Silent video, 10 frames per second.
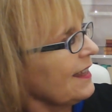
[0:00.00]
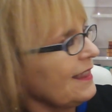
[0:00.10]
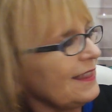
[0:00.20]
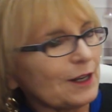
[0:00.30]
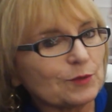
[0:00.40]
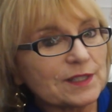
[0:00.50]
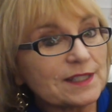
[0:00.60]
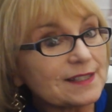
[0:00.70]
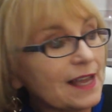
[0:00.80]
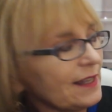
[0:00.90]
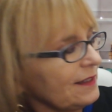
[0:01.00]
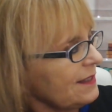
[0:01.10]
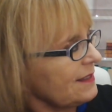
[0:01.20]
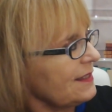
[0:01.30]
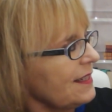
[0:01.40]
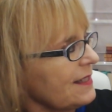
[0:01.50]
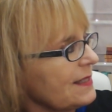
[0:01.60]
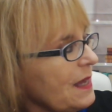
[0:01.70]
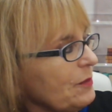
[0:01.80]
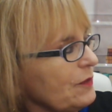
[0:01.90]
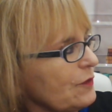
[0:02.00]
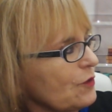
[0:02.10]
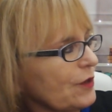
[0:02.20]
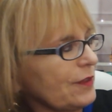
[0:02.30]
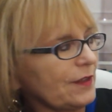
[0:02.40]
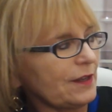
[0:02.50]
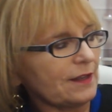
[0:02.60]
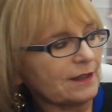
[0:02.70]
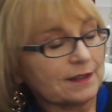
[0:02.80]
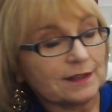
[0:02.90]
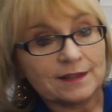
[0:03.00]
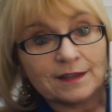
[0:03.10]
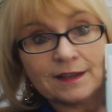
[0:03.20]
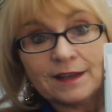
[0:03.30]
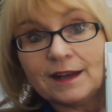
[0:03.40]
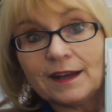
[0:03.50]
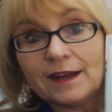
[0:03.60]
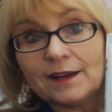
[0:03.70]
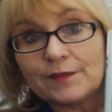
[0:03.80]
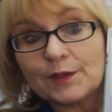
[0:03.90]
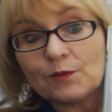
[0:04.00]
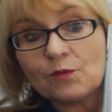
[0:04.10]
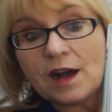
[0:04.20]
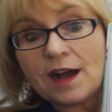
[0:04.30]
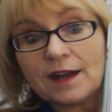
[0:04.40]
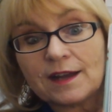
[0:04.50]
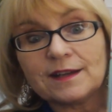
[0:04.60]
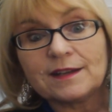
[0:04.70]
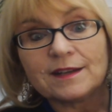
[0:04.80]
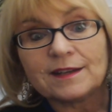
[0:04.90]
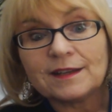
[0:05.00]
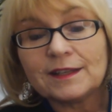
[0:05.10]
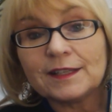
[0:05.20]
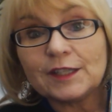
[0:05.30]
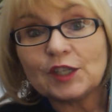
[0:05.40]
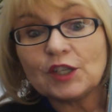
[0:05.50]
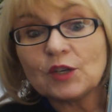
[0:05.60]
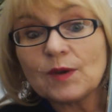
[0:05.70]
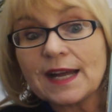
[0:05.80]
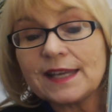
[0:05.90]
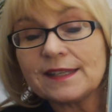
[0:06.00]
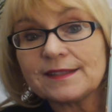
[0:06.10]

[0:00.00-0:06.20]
There was silence, except for the of the walk. You know what kind of